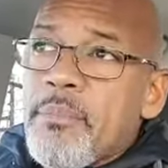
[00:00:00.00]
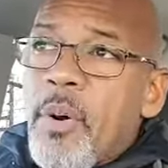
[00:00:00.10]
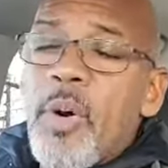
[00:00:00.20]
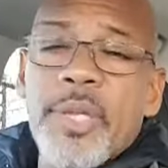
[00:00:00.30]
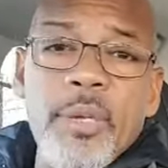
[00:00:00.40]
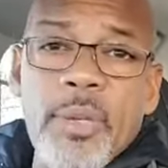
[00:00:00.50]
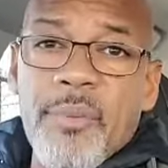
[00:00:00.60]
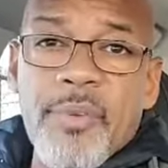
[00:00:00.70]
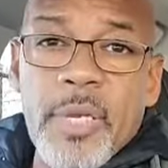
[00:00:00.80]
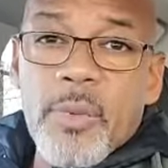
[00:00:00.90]
more than you
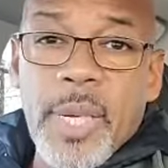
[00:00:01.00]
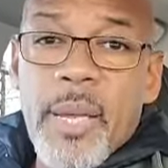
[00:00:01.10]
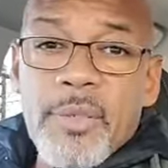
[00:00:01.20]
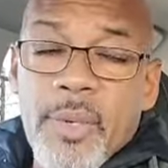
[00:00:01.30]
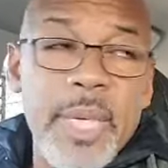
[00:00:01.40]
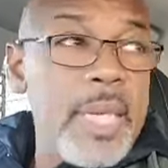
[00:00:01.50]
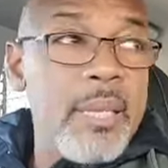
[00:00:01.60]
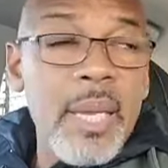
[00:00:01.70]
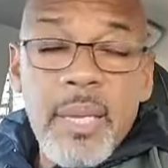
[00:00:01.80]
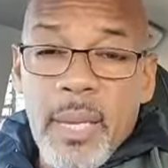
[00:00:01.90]
love anyone else or
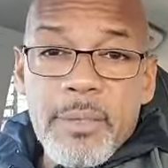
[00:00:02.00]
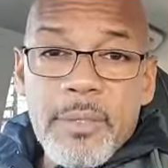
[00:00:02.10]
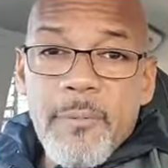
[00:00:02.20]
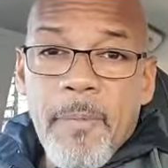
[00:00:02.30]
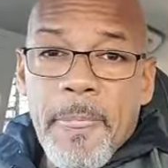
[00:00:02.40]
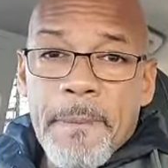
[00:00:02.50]
anything else.